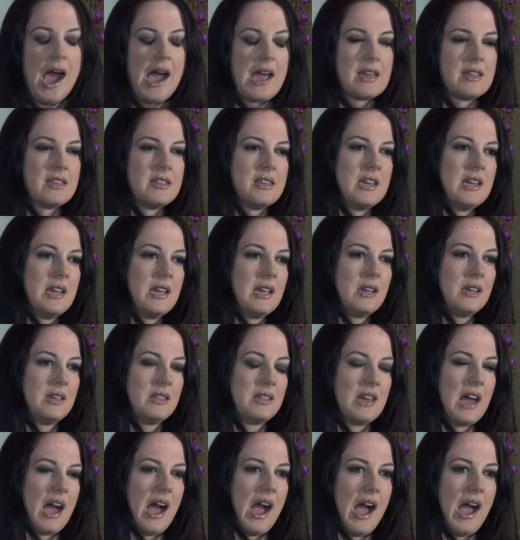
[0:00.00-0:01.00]
I think
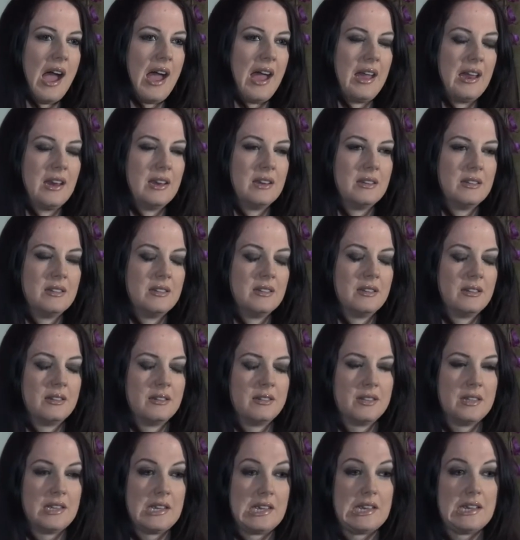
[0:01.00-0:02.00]

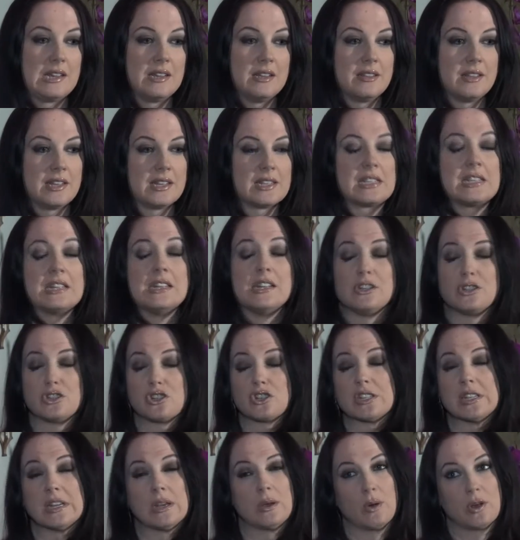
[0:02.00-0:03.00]
that's an
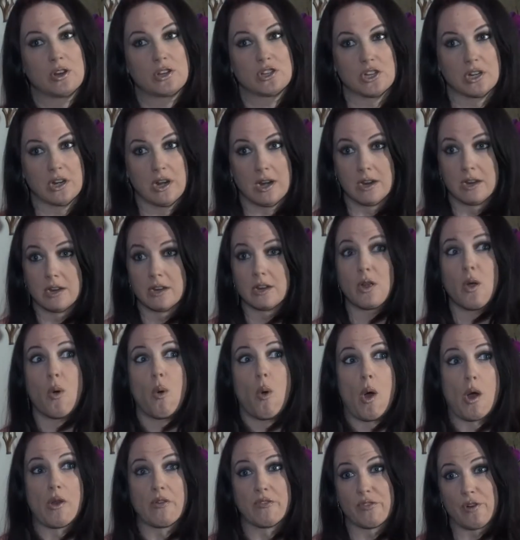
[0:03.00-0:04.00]
interesting question. I could go
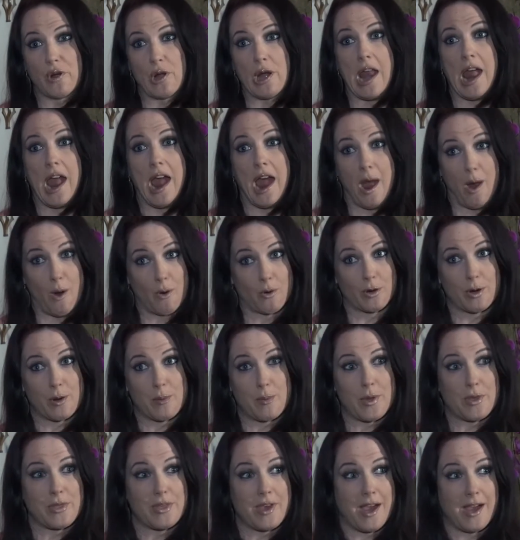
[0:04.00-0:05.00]
on for an hour
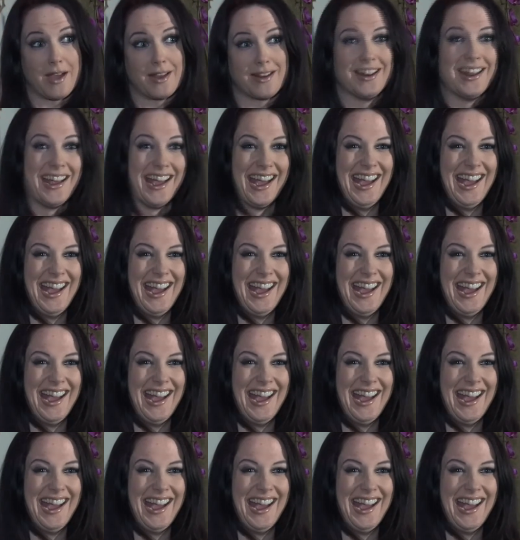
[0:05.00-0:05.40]
about that.